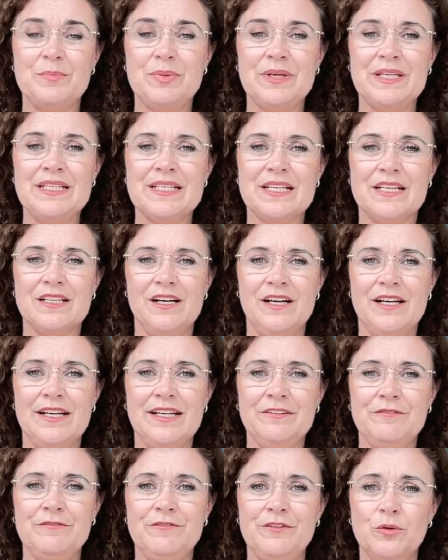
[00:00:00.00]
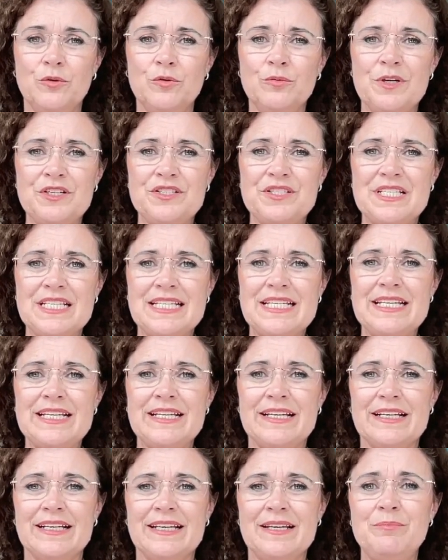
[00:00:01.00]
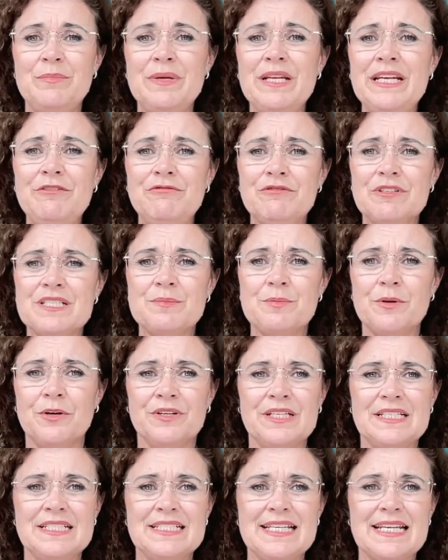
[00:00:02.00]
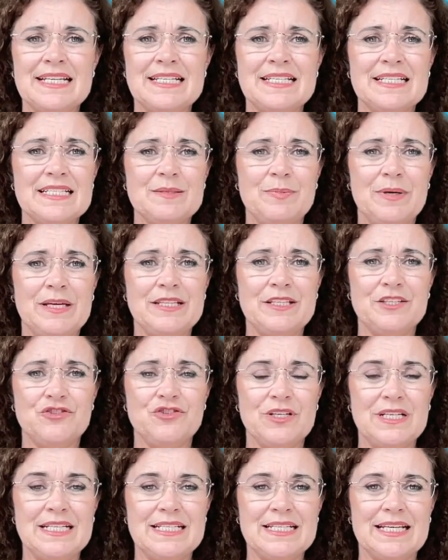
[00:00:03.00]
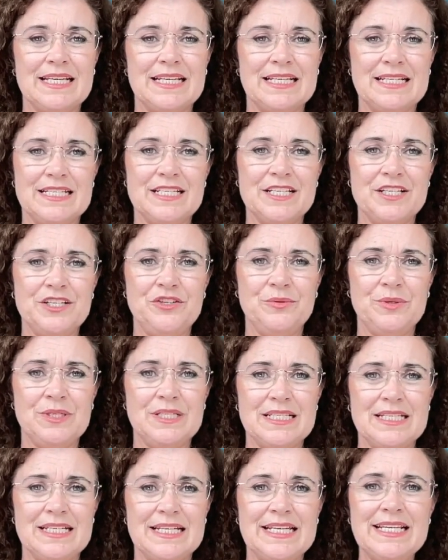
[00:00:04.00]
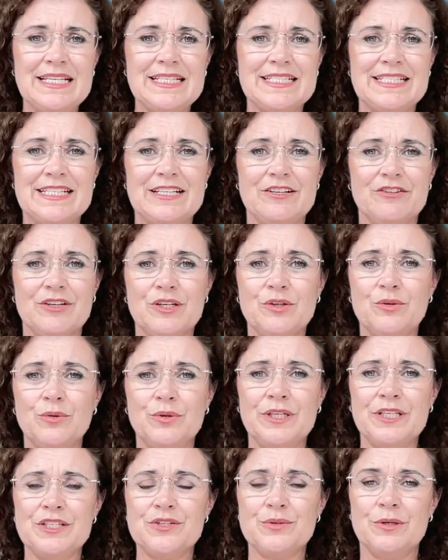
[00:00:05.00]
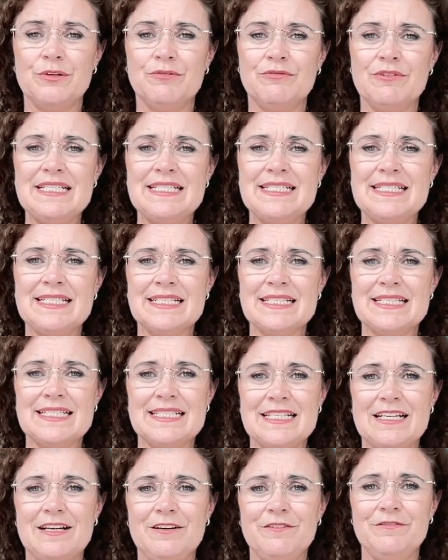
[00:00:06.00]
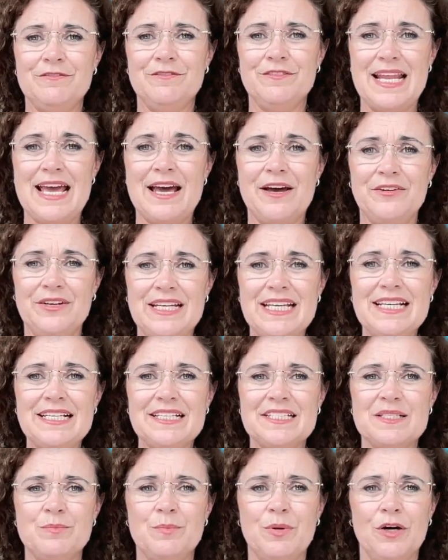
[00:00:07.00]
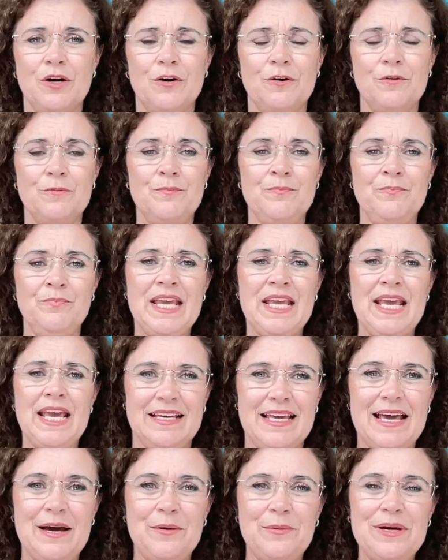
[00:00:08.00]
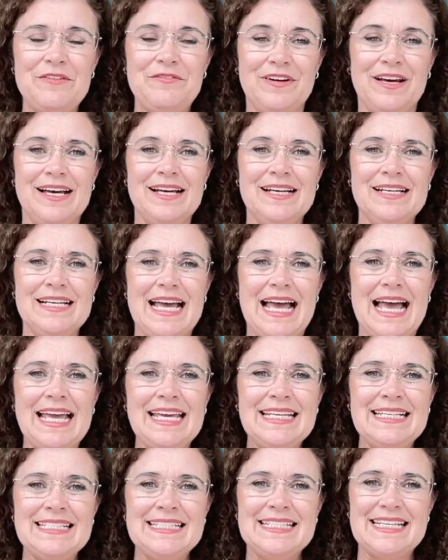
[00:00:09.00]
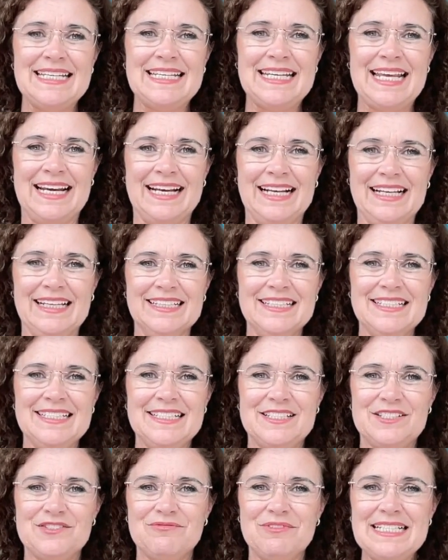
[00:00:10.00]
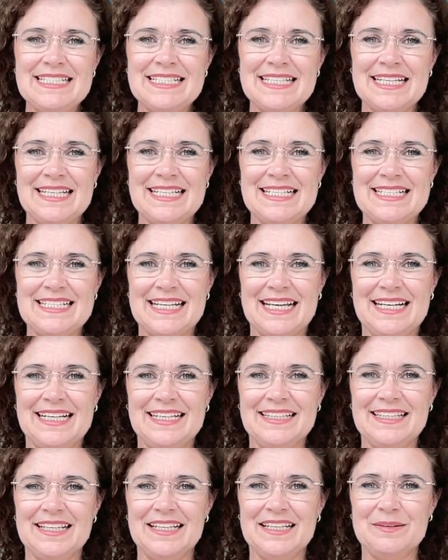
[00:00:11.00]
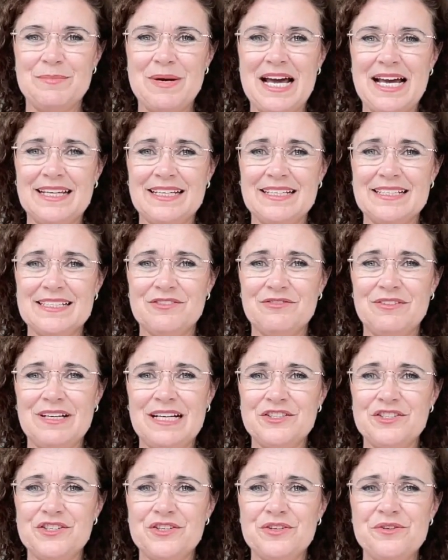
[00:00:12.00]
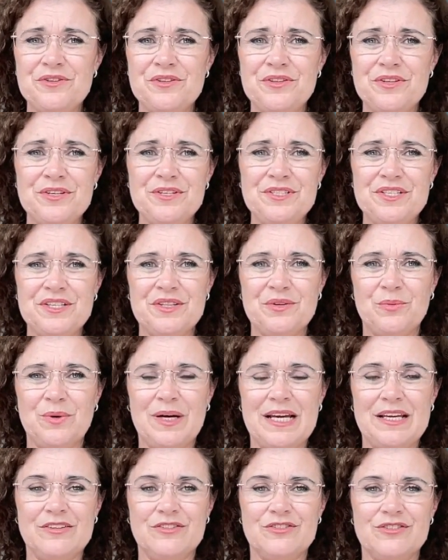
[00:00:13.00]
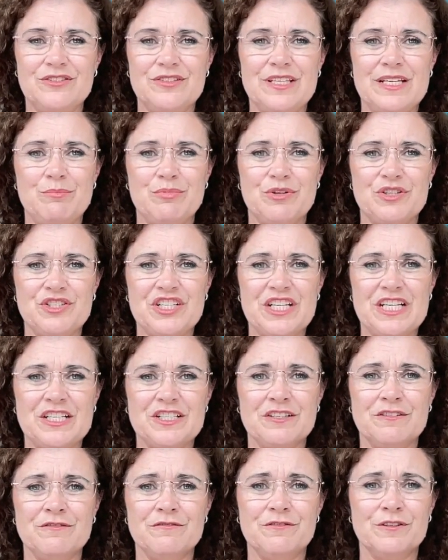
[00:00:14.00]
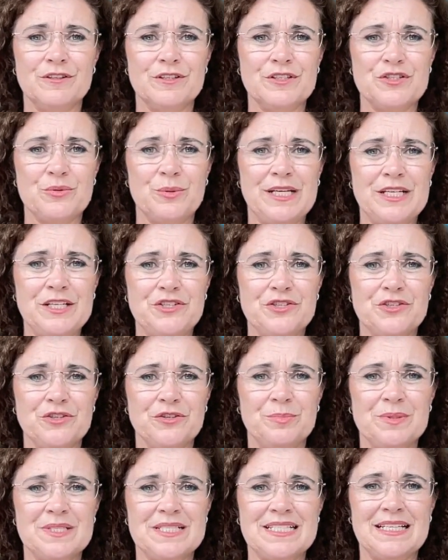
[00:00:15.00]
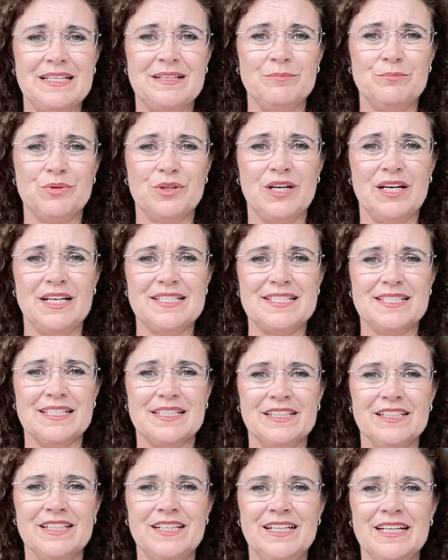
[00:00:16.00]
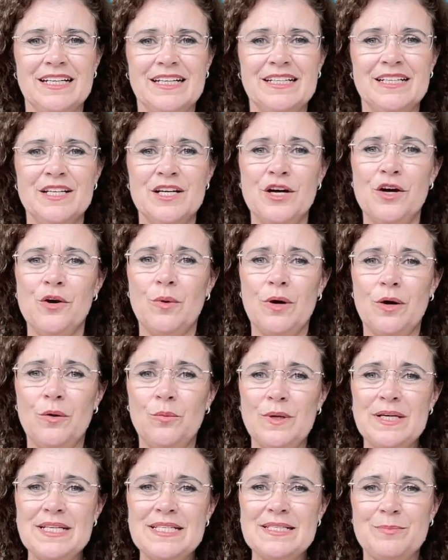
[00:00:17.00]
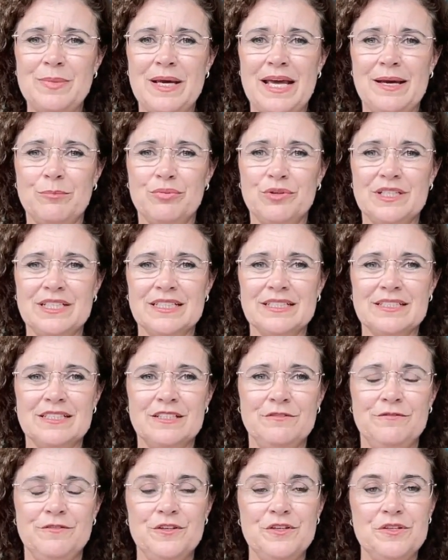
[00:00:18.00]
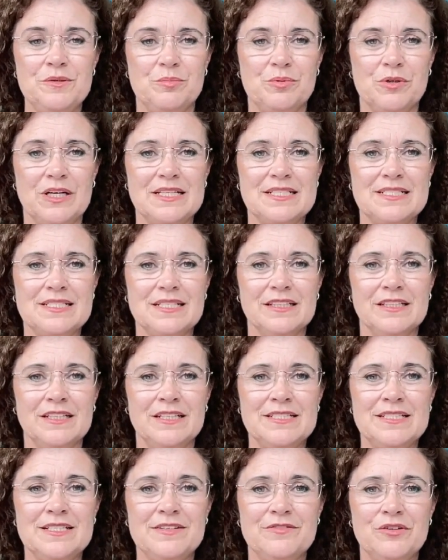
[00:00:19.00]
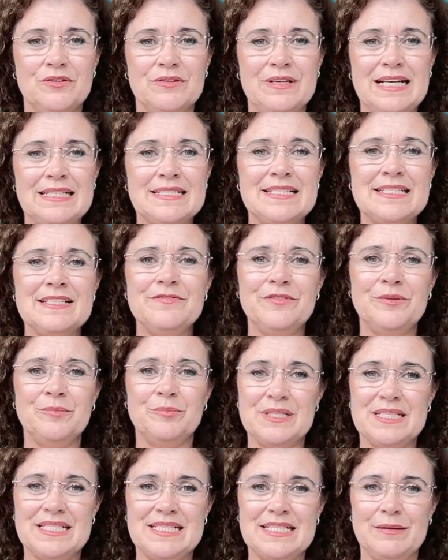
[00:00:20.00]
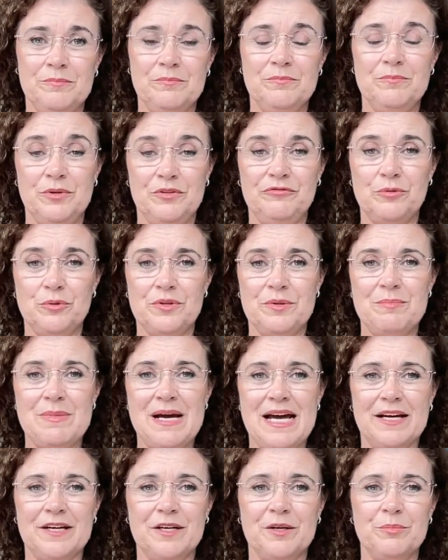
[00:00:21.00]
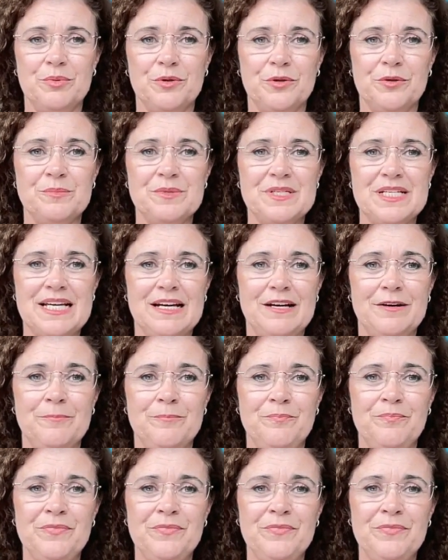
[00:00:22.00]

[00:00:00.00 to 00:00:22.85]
been declining for almost a year, and many respondents anticipate the trend to continue into next year, according to a recent Stuff Now Next poll. However, ANZ analysts recently stated that the market's around two-thirds of the way through their projection for a 22% price decline, while Westpac predicted further price declines of around 7% before the market bottomed out.